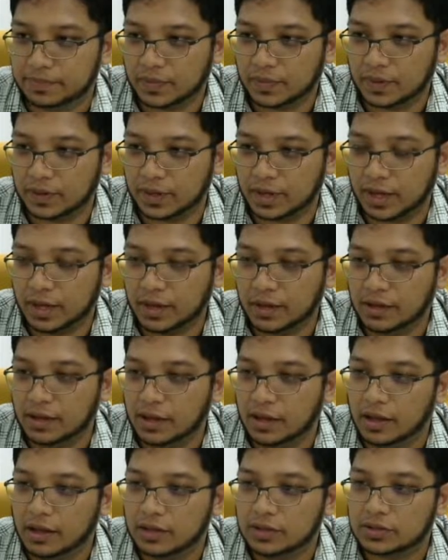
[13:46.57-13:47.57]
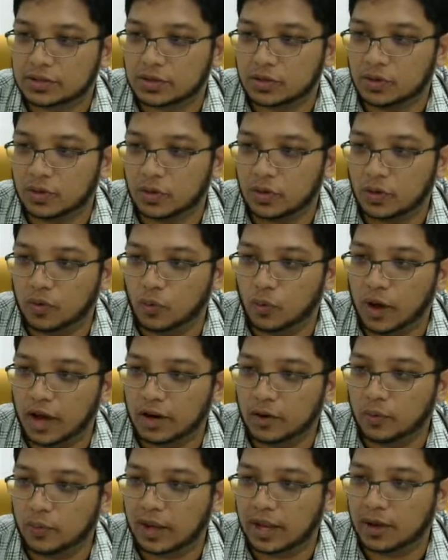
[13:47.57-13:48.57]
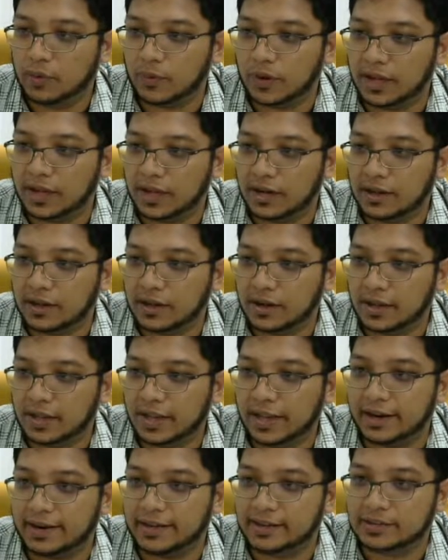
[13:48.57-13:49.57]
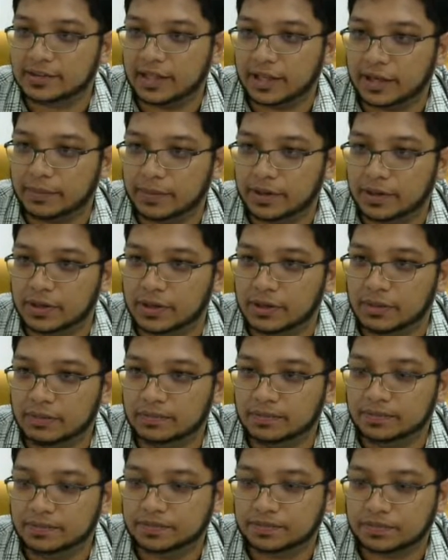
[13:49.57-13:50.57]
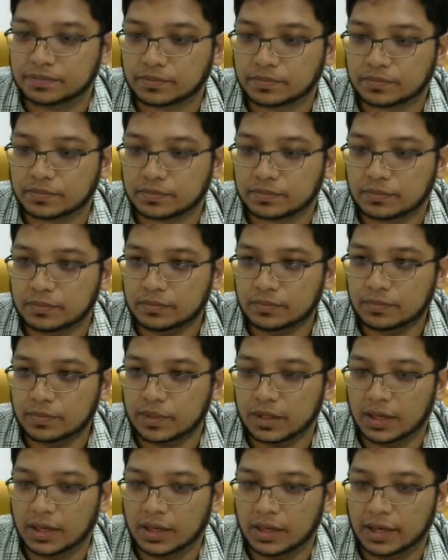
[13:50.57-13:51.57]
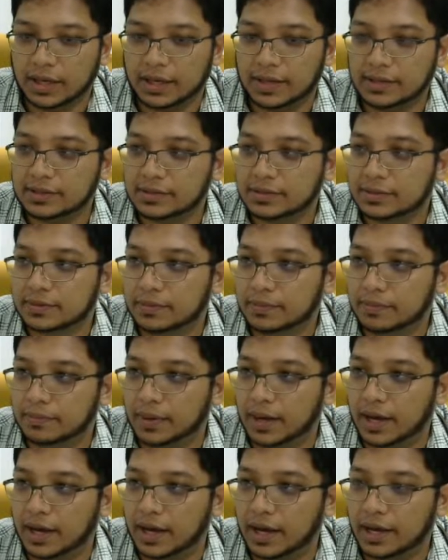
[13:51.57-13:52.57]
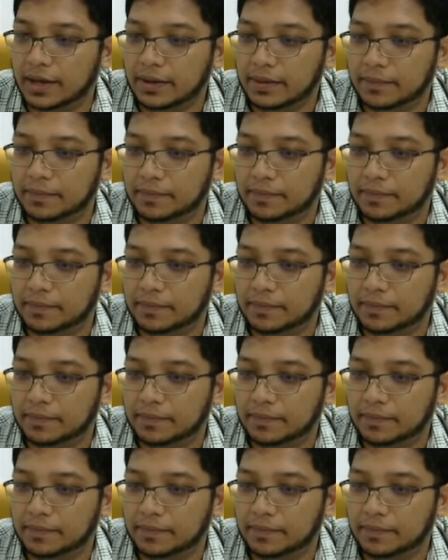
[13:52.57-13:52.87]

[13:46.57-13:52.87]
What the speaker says: Okay, so one way we can create this table is by